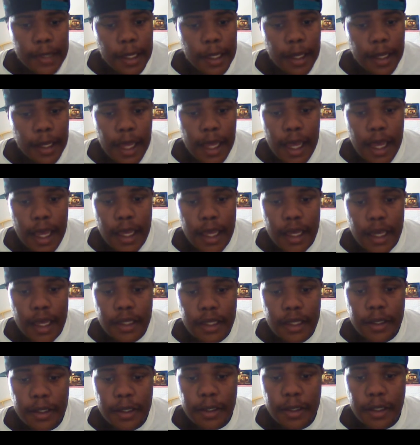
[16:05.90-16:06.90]
I guess
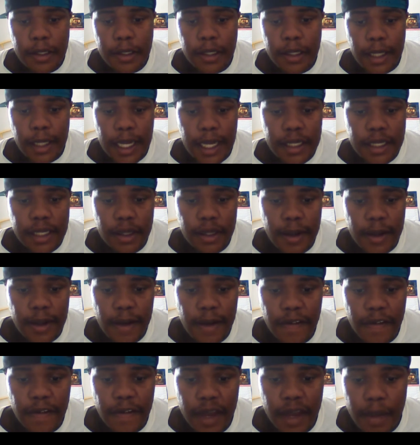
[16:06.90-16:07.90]
this is a lesson learned for
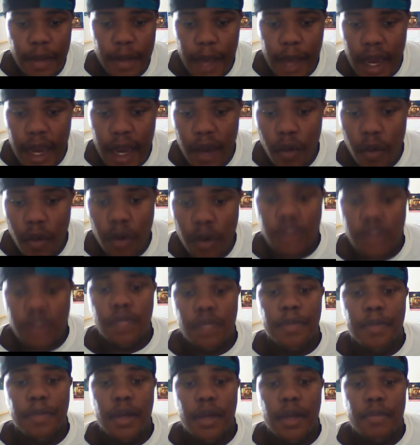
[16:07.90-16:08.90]
anybody that wants to be a
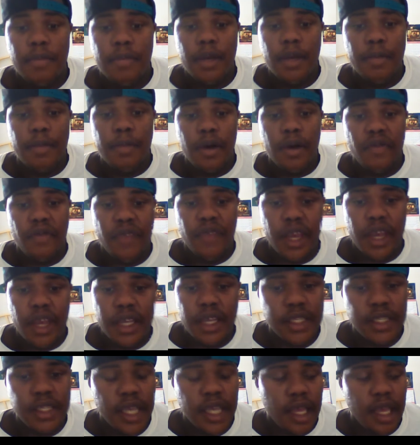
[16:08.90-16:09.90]
member of
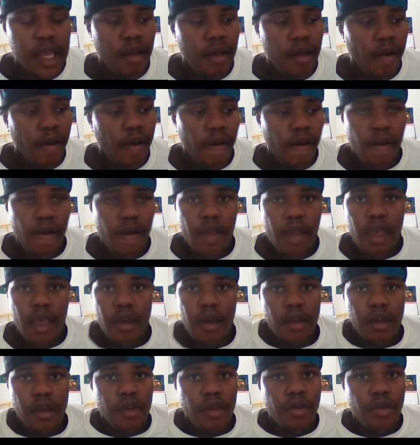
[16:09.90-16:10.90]
VAC.
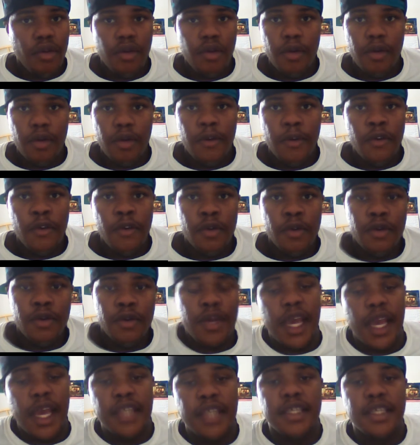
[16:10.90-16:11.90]
You can't
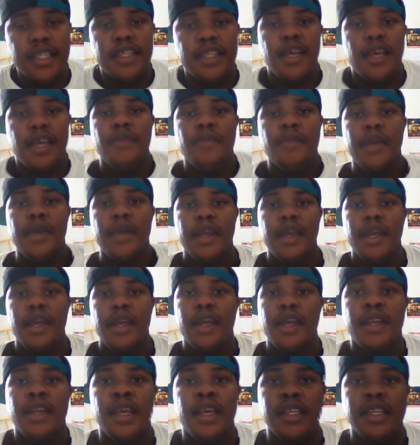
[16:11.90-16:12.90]
just come in
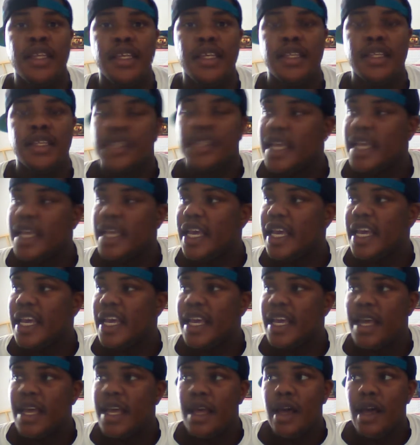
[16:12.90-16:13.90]
and say,
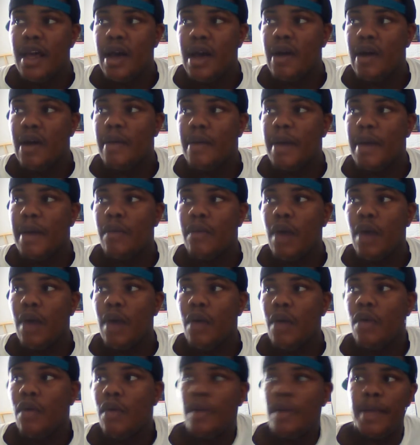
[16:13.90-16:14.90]
I want
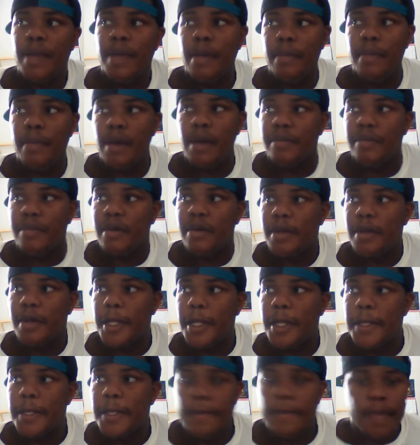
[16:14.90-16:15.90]
to be a member.
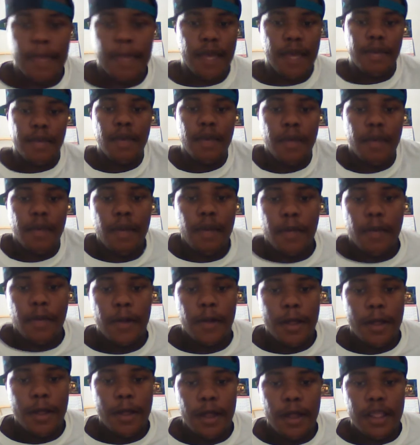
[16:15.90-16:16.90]
Make me a member.
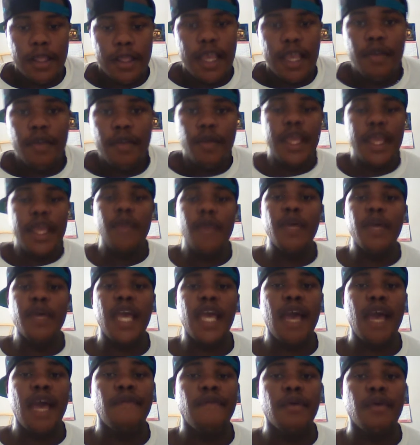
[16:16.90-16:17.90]

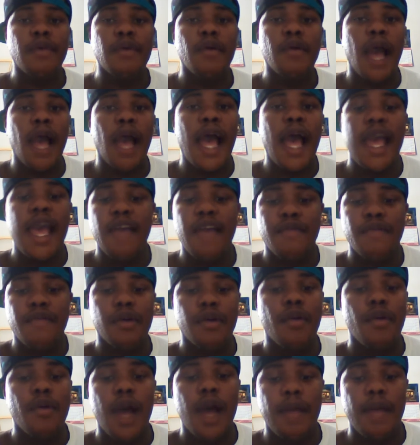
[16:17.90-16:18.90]
I have
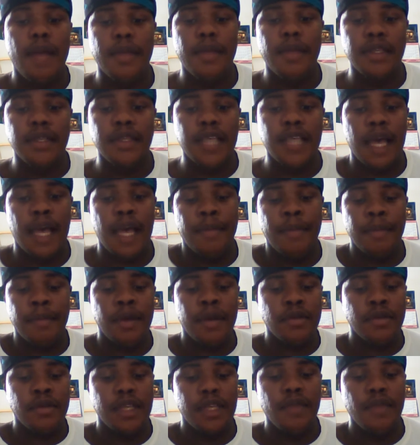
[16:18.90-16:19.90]
requirements. I'm not gonna
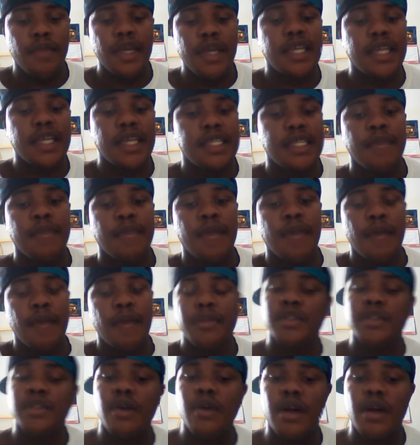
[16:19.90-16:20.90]
say we, because I'm the
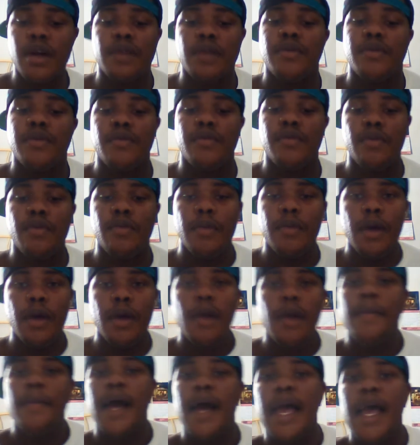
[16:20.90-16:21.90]
start of the group, but
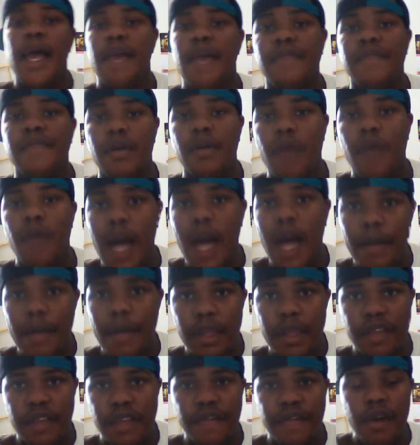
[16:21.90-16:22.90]
I have requirements
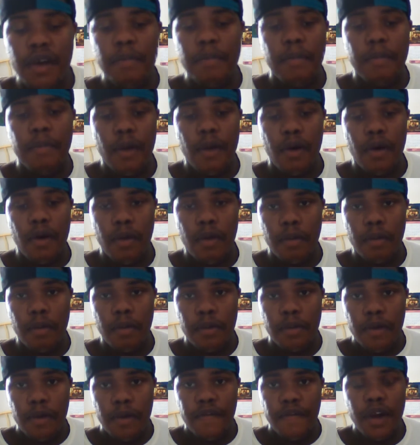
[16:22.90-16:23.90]
for
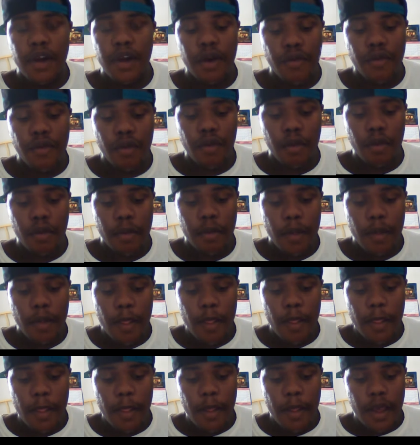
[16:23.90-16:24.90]
the group,
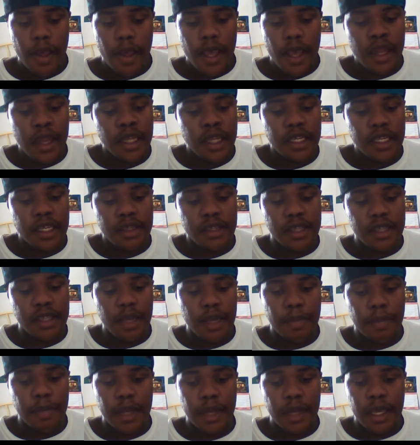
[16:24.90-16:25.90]
and it's just
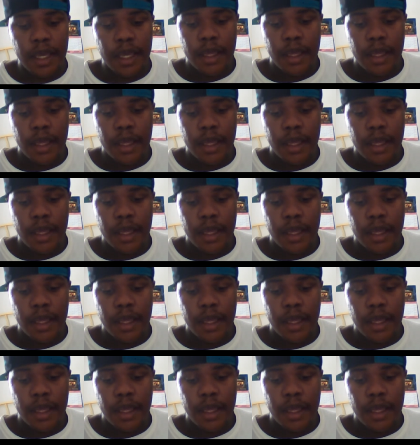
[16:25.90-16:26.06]
simply